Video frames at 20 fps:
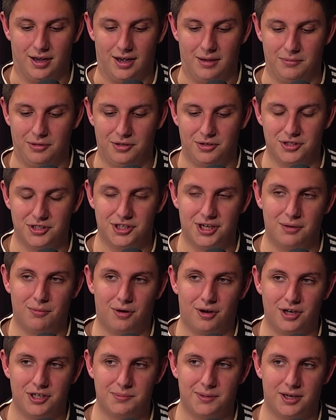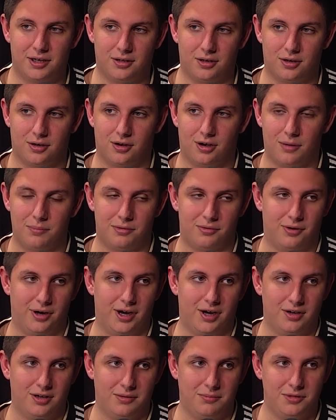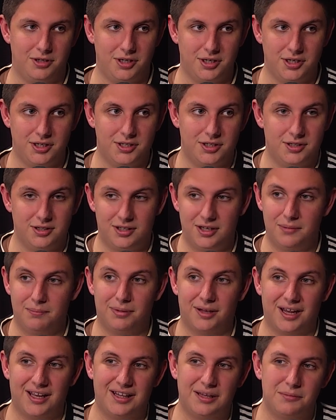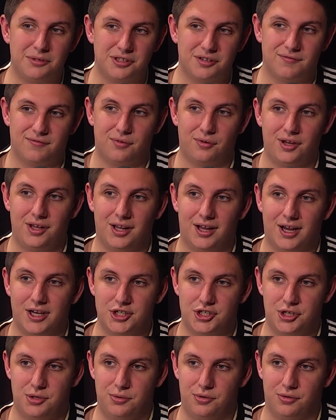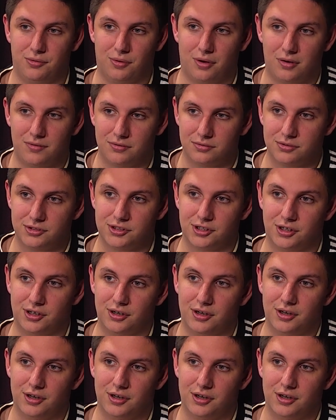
you can see why there's been a lot of hype around him. He did play limited footy last year in the Waffle, so...